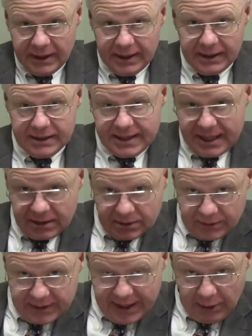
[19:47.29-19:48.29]
indeed in
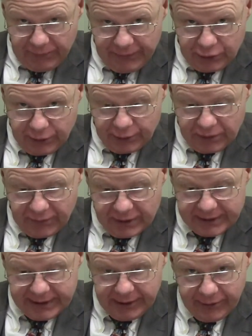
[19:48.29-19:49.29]
the counterfeit Church of
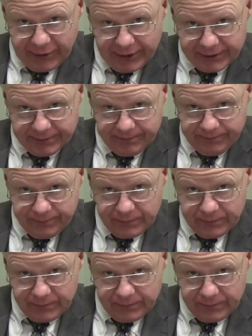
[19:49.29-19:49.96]
Conciliarism,